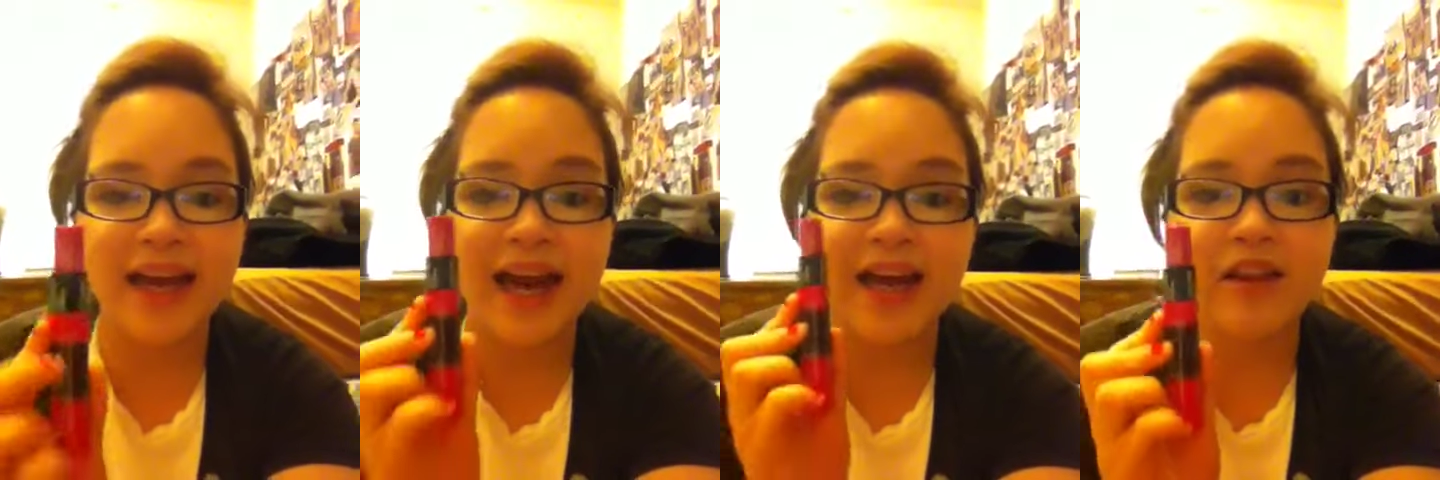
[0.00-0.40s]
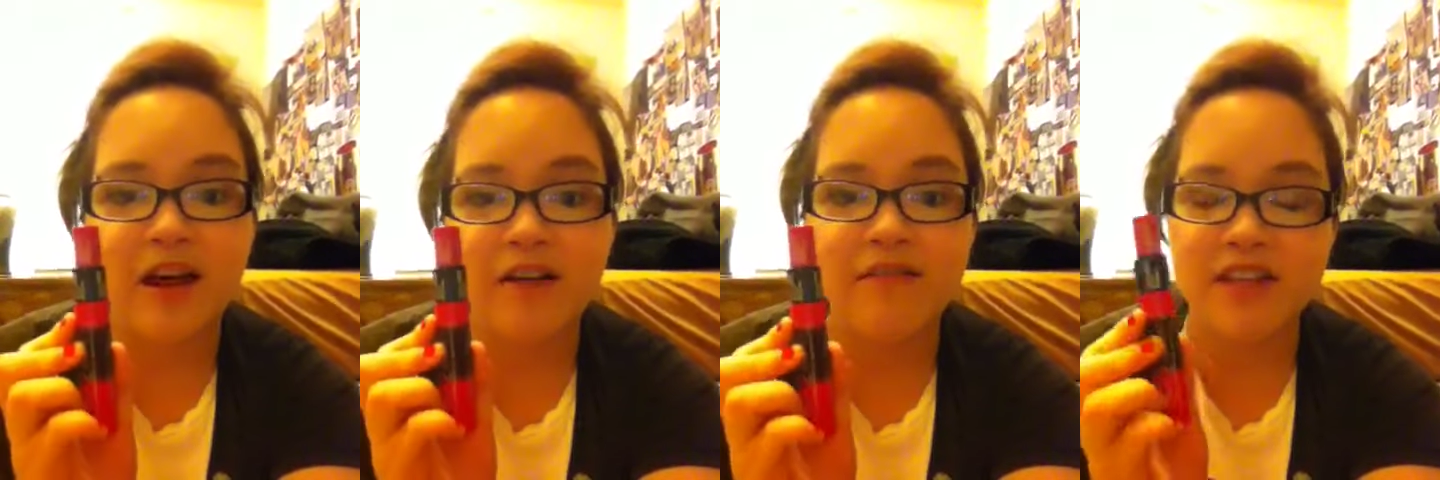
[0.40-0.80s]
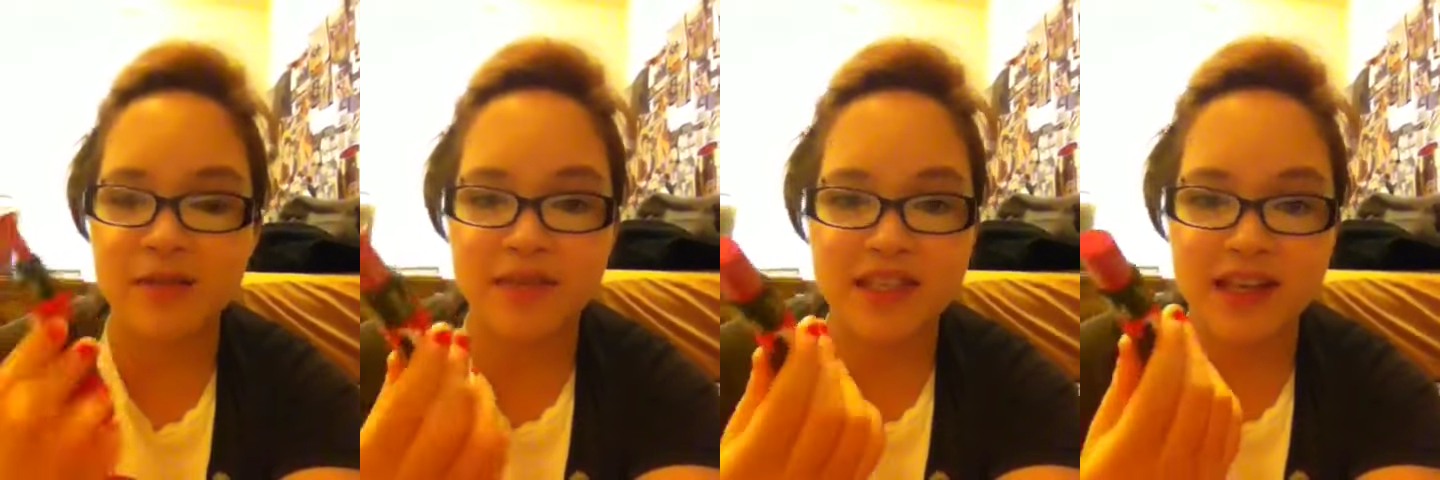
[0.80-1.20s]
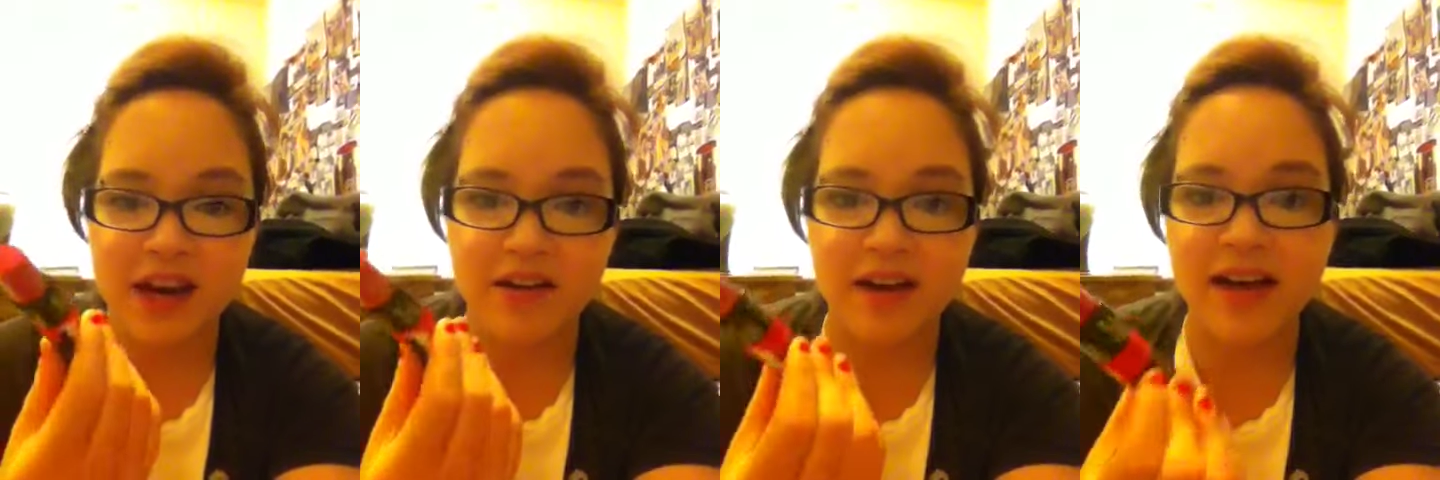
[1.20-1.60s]
and I love this
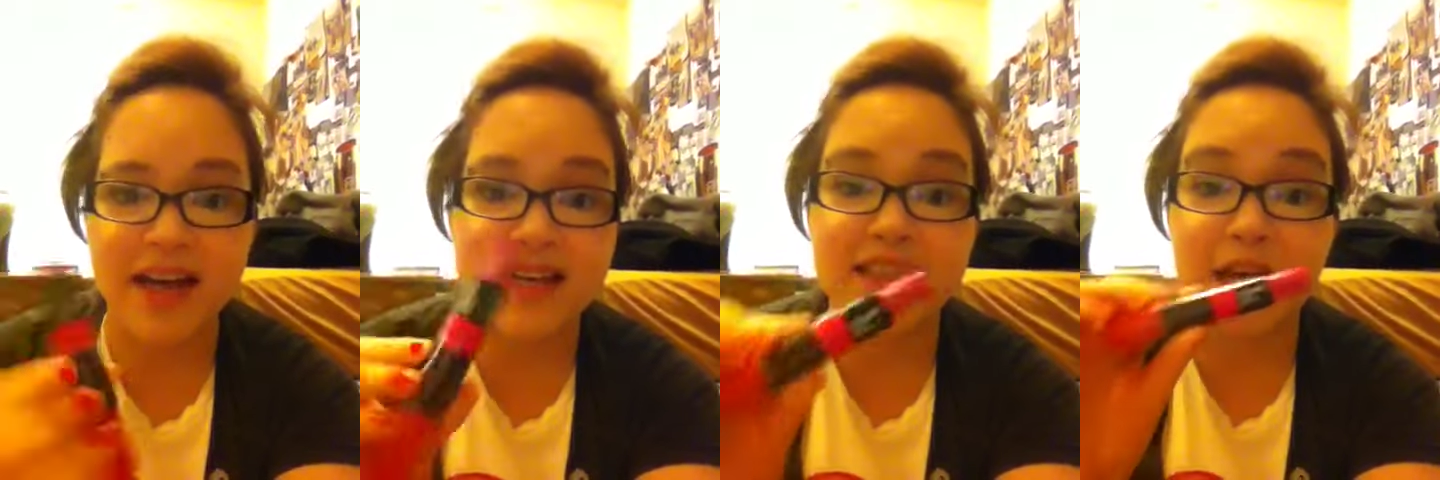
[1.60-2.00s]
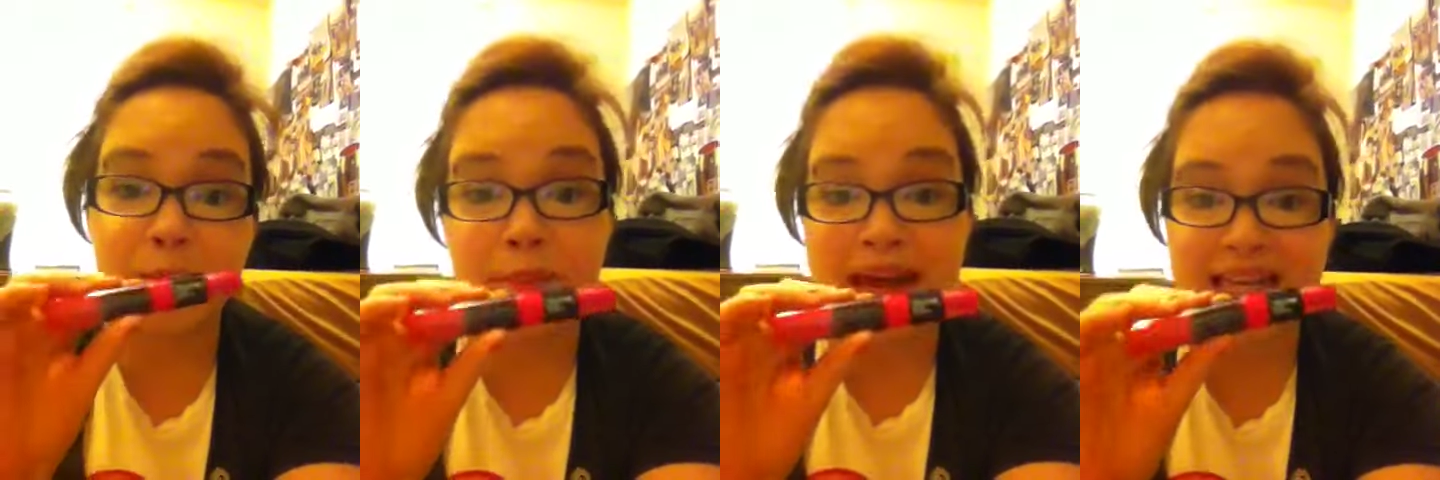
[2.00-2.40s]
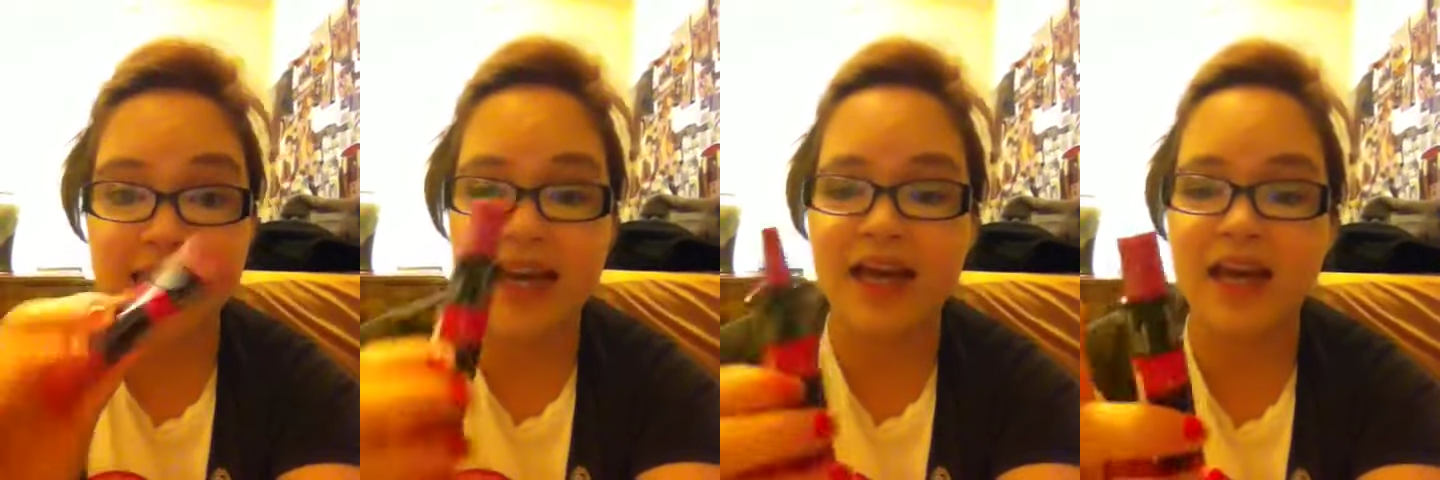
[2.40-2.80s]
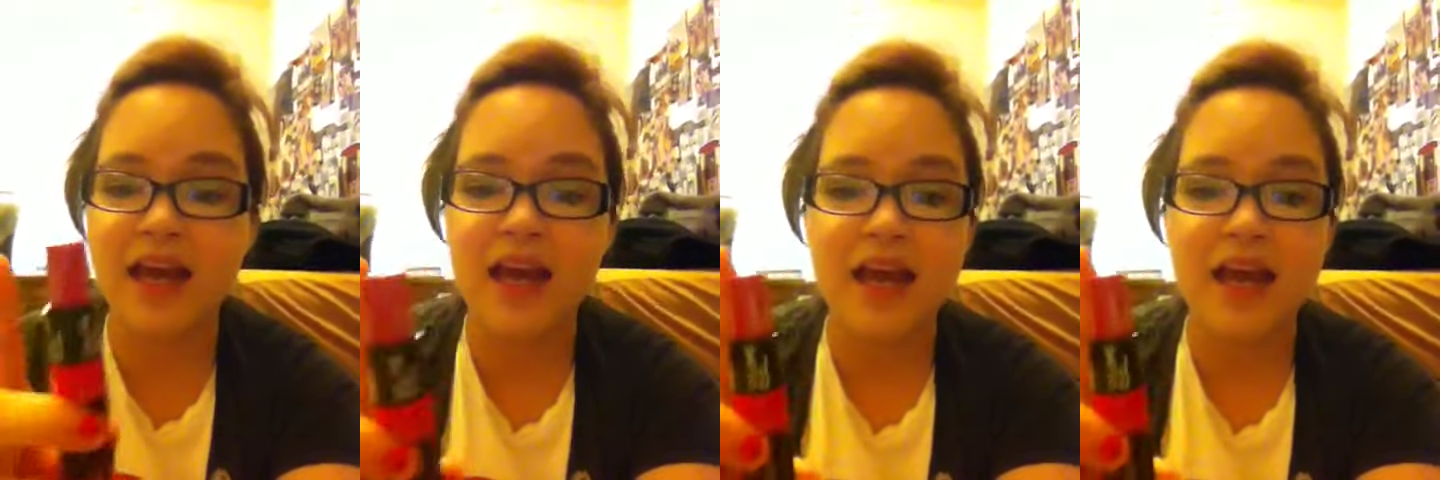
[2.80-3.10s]
mascara. It is amazing.